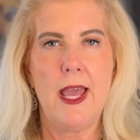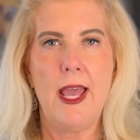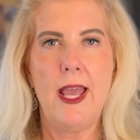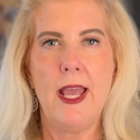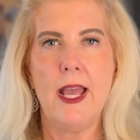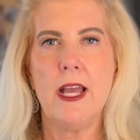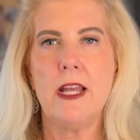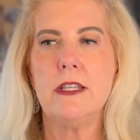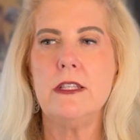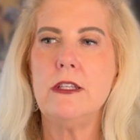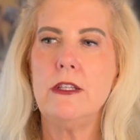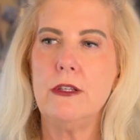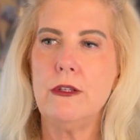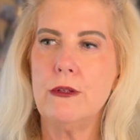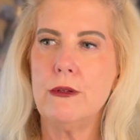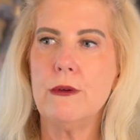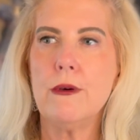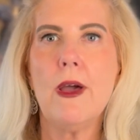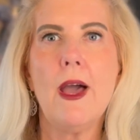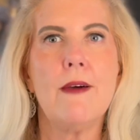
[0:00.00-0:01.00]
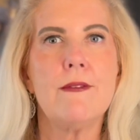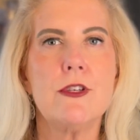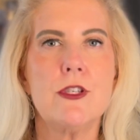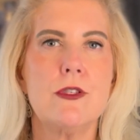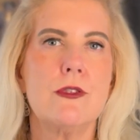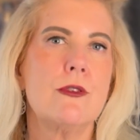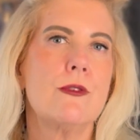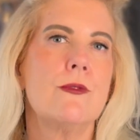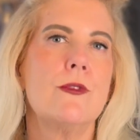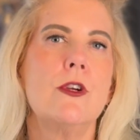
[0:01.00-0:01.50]
and you have a
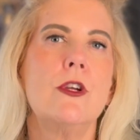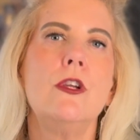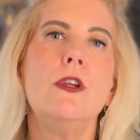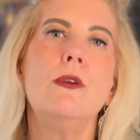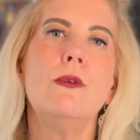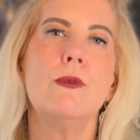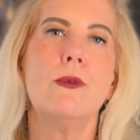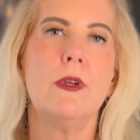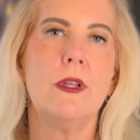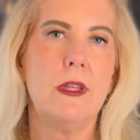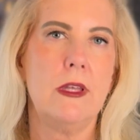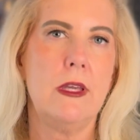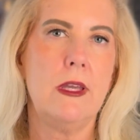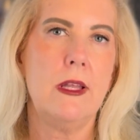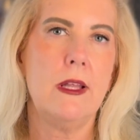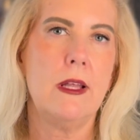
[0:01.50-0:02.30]
server you really